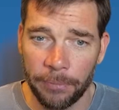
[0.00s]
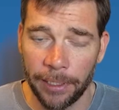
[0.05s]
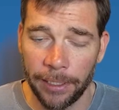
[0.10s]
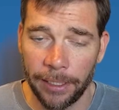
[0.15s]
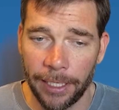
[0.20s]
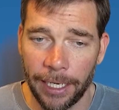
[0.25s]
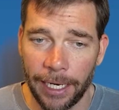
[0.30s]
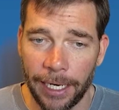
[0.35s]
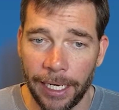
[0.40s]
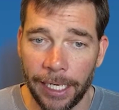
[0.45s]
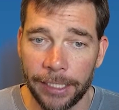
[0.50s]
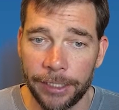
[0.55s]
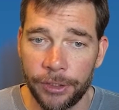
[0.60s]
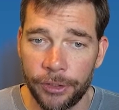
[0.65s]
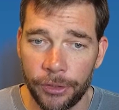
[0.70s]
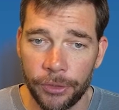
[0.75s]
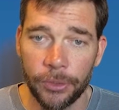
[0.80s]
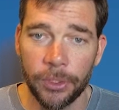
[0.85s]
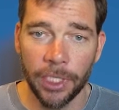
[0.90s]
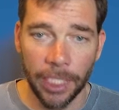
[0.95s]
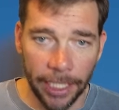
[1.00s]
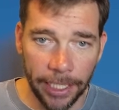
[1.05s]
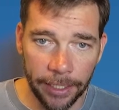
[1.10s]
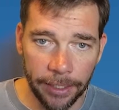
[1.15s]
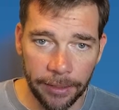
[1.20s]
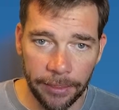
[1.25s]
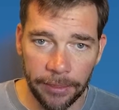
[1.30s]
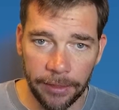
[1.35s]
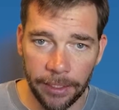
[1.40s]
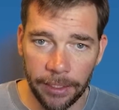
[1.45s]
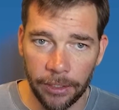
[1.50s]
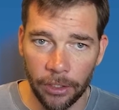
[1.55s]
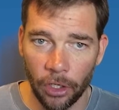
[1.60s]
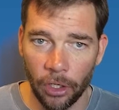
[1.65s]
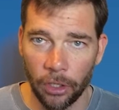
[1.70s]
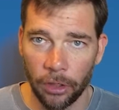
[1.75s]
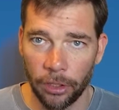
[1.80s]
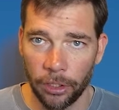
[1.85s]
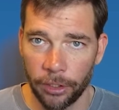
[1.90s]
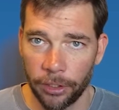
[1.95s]
but I do like the
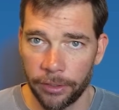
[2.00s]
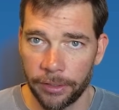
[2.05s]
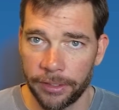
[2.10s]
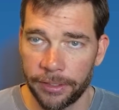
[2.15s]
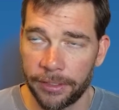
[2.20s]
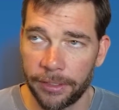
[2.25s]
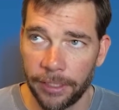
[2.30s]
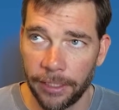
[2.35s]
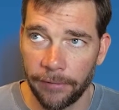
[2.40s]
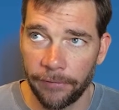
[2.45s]
alerts.